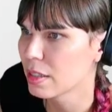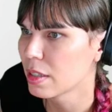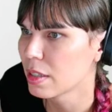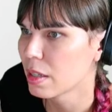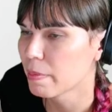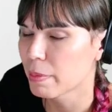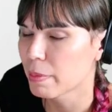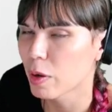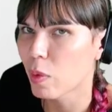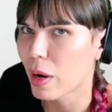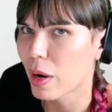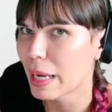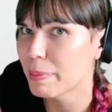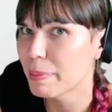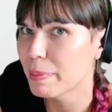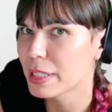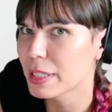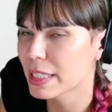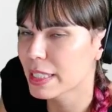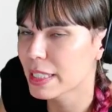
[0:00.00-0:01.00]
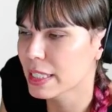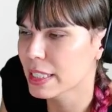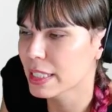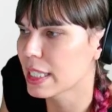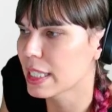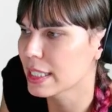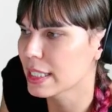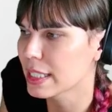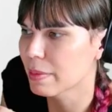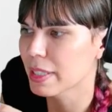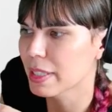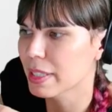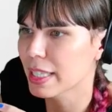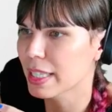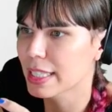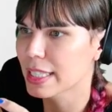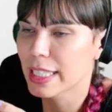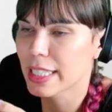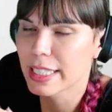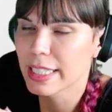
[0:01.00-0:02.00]
But y position is something
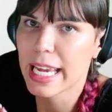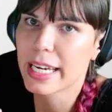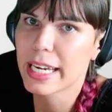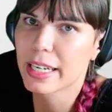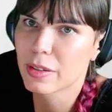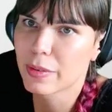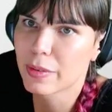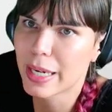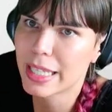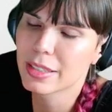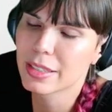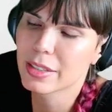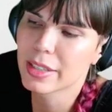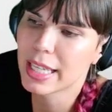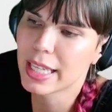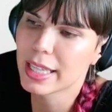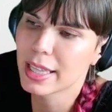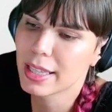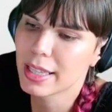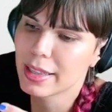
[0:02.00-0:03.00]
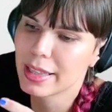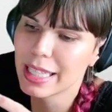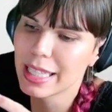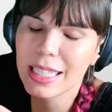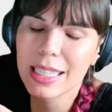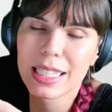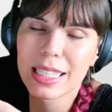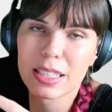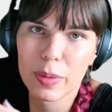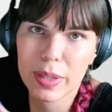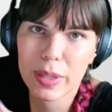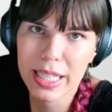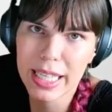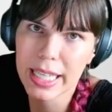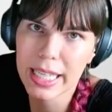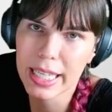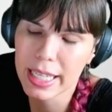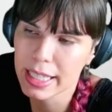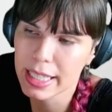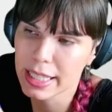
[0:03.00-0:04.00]
that's a container, right? So that thing that's within
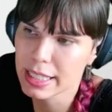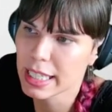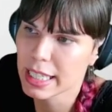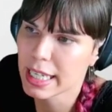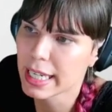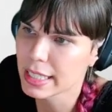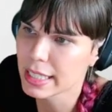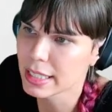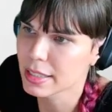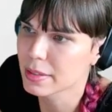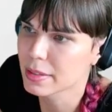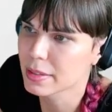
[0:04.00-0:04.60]
it can change.